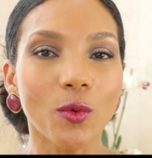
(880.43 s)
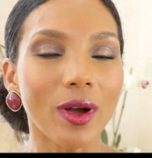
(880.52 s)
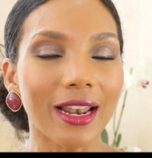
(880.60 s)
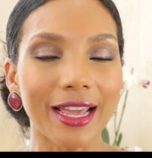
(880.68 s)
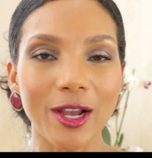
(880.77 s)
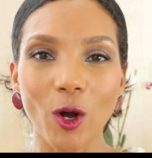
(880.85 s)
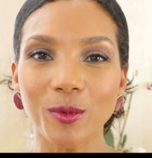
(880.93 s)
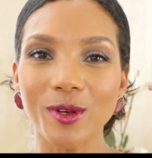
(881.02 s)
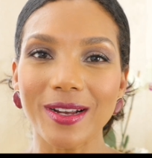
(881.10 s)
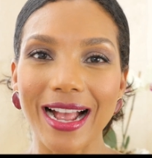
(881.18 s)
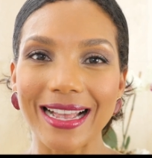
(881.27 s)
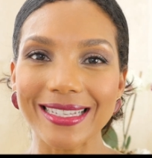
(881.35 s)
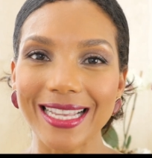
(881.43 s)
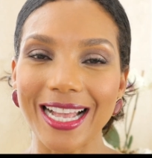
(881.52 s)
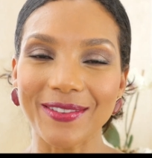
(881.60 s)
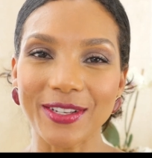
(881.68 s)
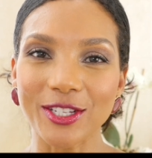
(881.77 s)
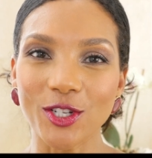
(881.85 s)
Well, I hope you guys
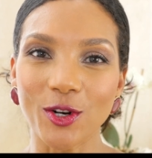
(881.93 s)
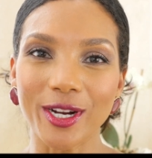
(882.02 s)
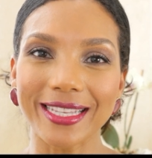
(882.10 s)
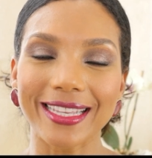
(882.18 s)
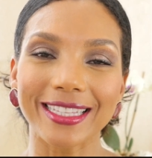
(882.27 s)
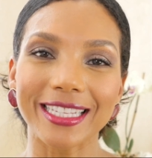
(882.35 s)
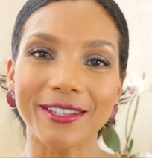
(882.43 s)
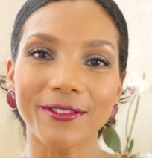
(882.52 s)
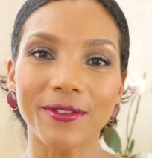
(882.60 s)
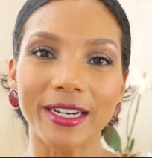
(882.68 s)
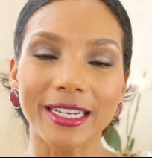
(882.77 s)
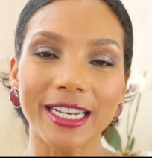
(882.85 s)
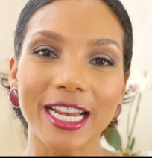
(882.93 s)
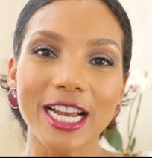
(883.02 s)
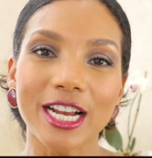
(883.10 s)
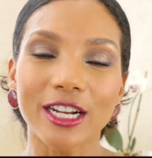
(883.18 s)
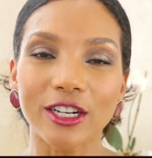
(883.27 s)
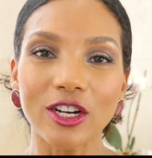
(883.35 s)
have enjoyed the different
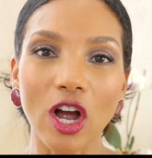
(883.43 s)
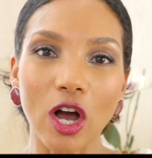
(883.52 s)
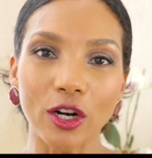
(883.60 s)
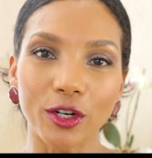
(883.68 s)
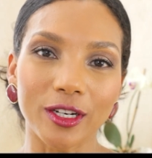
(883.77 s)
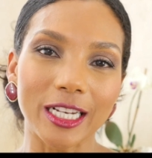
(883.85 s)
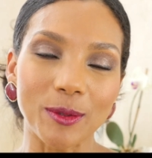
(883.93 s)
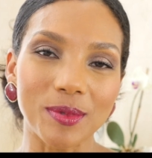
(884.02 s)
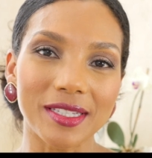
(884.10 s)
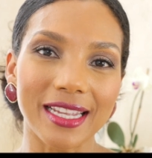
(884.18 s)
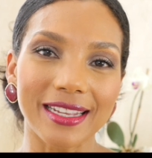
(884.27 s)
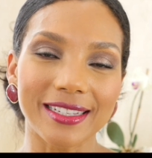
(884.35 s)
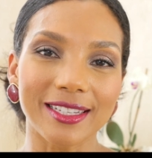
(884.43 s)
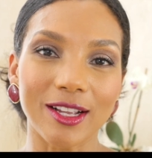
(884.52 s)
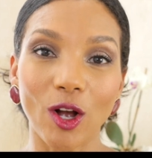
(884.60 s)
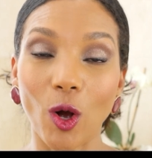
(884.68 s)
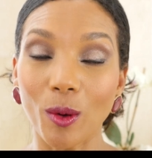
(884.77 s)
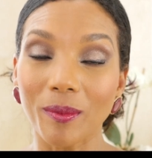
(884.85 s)
color
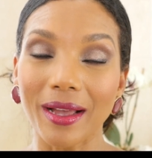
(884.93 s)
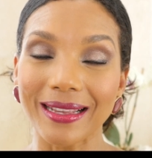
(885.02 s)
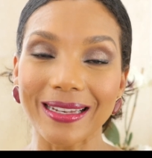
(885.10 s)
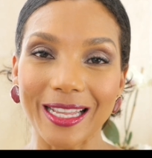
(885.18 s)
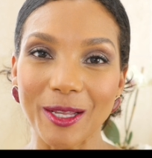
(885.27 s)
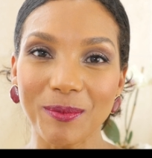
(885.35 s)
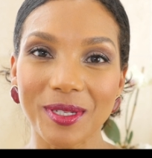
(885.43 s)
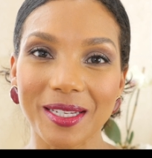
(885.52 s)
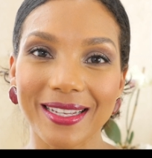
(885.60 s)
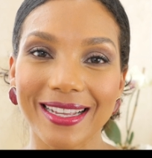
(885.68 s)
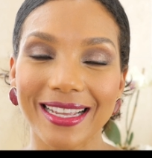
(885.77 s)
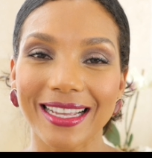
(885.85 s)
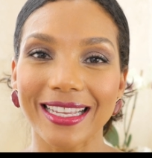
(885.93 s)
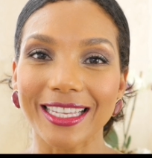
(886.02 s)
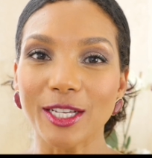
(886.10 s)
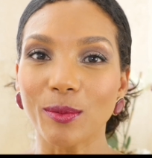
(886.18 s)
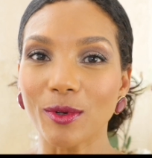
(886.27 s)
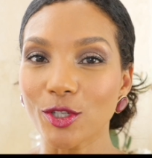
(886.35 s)
lipsticks on my lips.
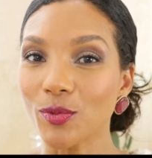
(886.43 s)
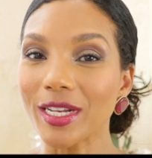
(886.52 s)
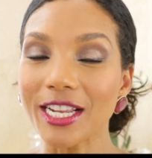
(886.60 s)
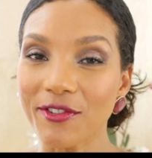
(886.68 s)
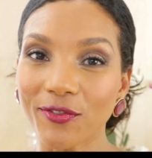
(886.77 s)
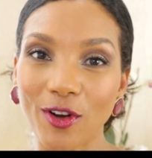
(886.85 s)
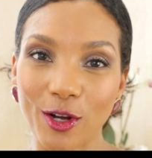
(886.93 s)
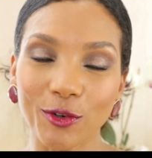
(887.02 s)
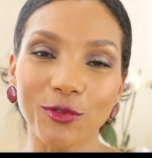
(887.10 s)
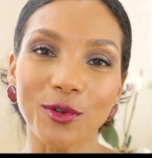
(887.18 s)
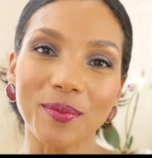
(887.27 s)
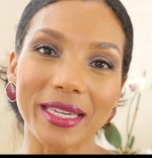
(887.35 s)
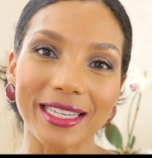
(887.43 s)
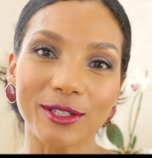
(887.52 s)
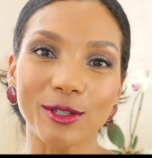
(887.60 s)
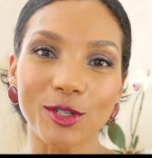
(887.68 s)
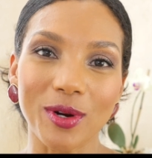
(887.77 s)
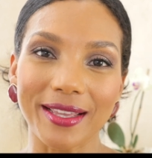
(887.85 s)
It was really fun for me
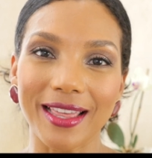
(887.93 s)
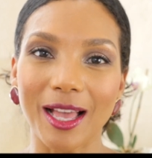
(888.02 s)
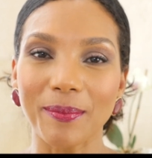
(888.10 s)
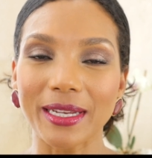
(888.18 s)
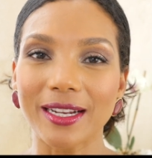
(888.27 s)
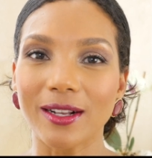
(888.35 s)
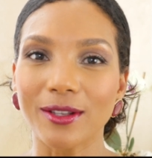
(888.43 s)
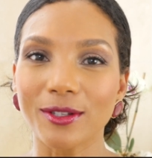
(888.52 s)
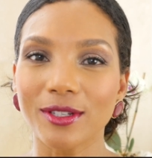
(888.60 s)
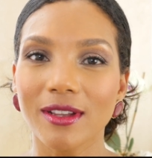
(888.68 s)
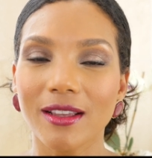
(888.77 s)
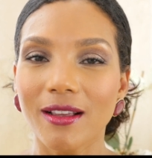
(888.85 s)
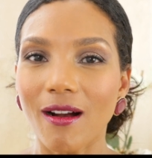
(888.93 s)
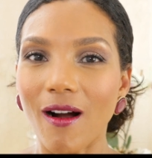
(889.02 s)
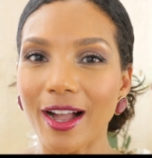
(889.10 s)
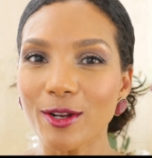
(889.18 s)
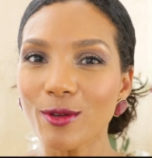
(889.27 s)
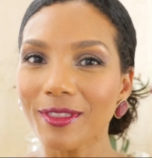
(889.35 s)
to try that because
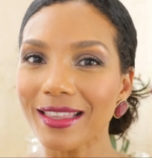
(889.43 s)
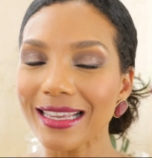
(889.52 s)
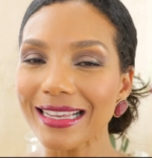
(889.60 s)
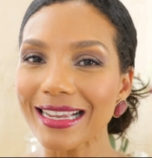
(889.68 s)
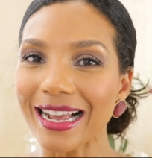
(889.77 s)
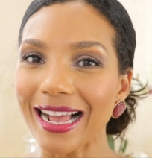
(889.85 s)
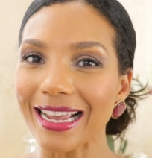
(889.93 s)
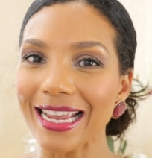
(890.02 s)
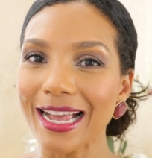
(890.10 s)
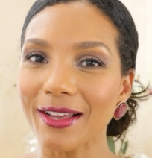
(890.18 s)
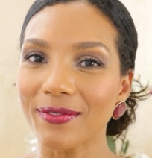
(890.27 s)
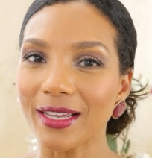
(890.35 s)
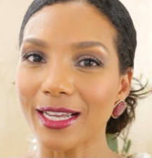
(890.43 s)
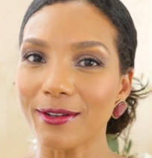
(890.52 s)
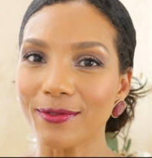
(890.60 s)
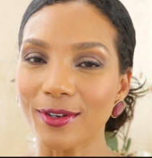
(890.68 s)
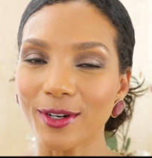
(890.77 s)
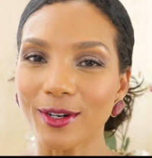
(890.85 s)
I don't think I have
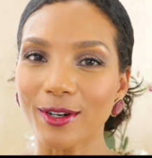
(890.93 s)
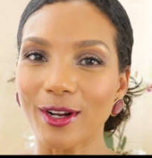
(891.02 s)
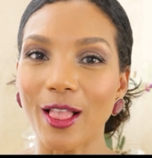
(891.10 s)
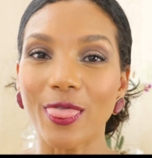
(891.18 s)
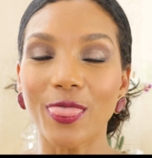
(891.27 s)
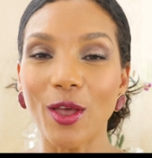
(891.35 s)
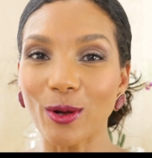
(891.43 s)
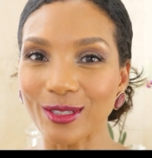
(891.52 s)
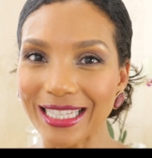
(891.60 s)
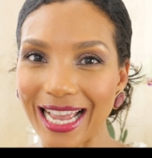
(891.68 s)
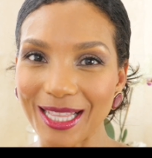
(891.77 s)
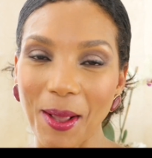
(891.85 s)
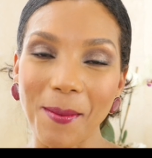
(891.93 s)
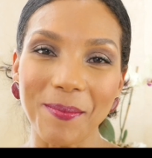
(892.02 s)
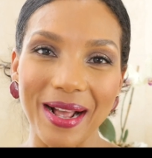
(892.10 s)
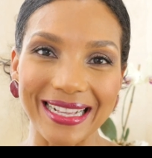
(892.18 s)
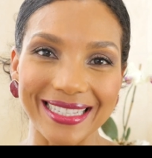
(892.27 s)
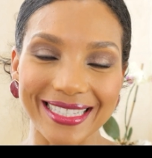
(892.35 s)
ever done that
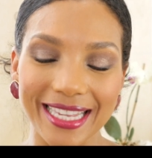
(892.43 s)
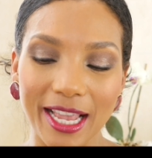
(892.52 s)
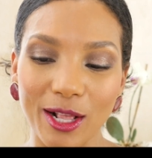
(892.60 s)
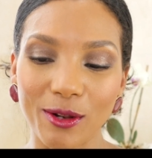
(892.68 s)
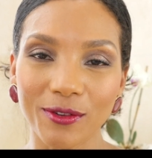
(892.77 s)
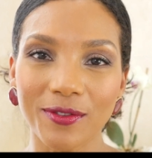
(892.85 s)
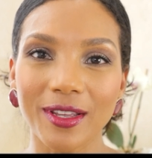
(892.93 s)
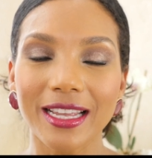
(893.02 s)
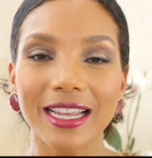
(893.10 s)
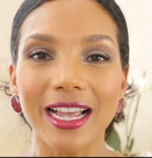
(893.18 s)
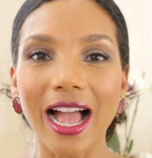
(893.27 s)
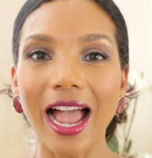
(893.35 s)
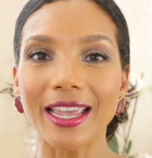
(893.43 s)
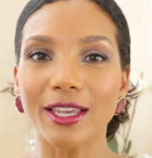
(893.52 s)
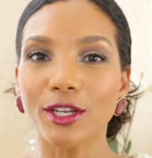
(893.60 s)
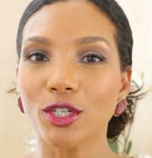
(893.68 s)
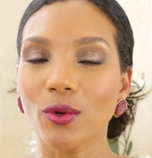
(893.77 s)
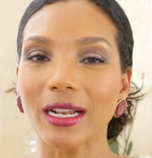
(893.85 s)
myself. I
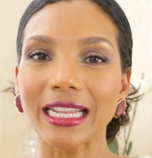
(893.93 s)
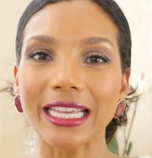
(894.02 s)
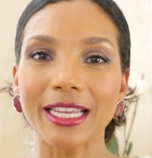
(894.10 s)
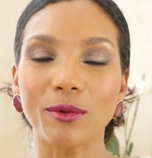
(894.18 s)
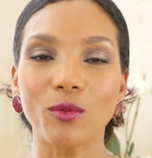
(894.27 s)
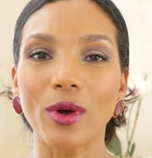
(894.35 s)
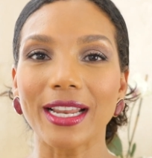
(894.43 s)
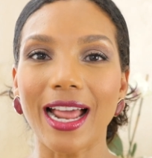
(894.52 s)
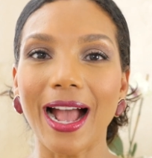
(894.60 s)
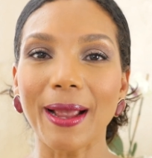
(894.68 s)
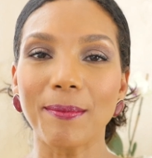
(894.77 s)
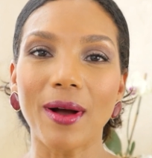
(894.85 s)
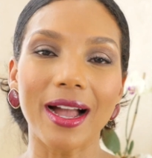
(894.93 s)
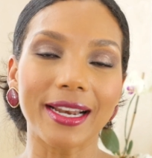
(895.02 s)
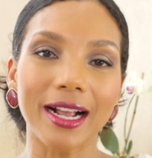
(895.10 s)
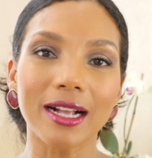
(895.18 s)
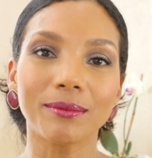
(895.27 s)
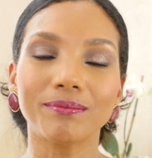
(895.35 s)
usually, when I
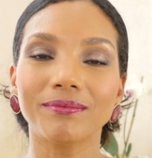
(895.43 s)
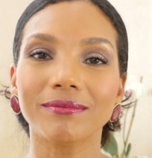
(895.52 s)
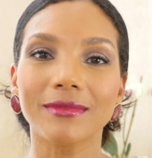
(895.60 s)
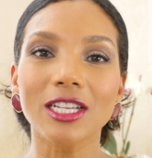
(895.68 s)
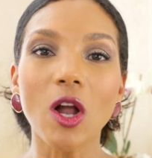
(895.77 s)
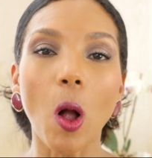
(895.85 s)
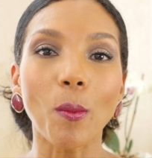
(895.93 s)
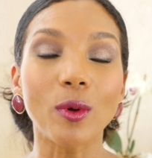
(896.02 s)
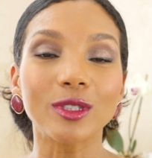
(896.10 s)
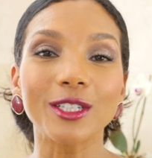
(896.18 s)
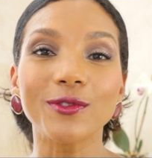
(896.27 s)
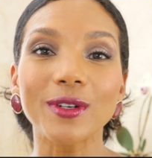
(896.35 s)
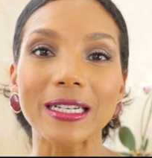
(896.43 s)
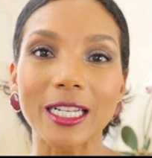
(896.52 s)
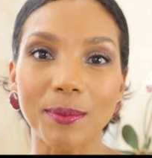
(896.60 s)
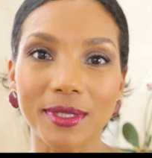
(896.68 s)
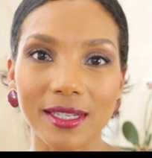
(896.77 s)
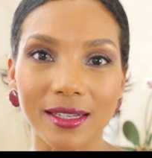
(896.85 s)
buy a couple different
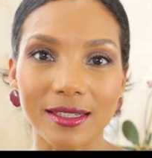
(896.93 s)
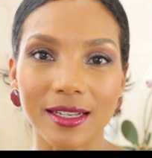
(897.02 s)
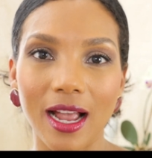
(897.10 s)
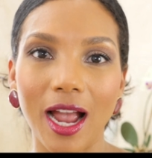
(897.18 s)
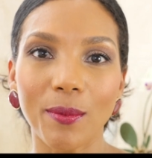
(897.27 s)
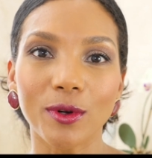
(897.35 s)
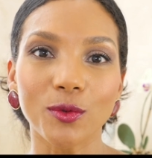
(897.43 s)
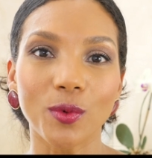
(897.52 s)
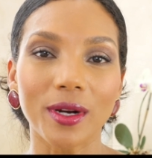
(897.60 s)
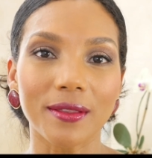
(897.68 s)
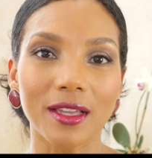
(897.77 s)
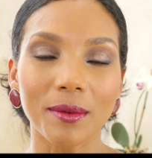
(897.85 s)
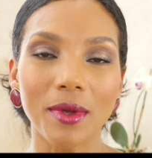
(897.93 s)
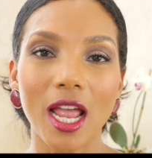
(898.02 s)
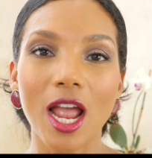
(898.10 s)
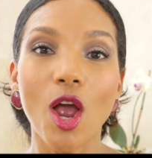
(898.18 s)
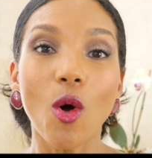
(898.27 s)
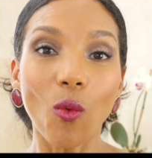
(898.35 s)
lipsticks, I would wear
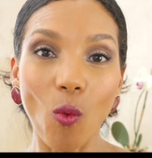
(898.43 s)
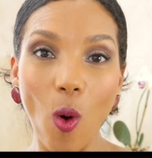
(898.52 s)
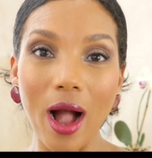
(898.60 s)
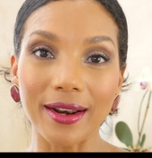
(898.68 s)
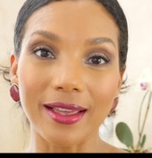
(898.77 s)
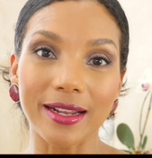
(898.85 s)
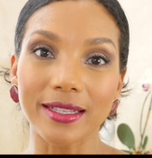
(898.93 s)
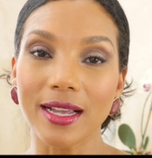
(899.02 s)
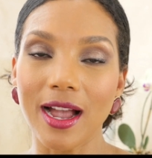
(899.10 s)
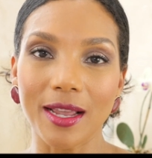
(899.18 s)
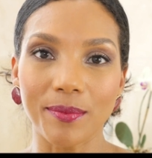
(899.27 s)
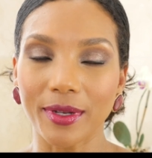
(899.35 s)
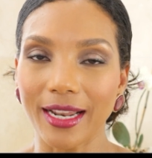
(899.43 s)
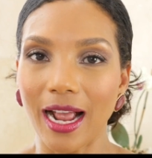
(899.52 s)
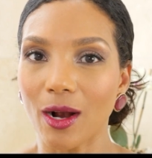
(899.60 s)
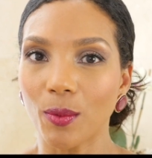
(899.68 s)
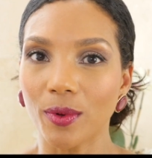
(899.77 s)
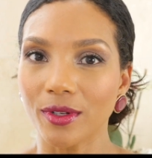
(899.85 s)
them one at a time, but
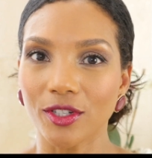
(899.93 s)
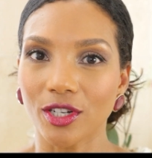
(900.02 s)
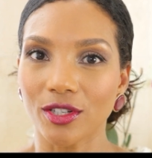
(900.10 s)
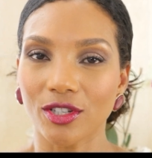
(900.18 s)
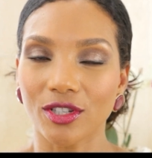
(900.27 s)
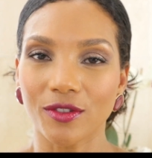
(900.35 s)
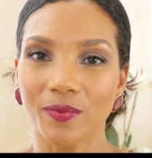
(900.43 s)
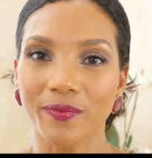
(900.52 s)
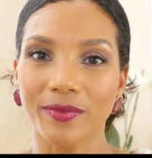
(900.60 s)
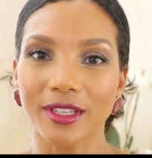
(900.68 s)
I wouldn't just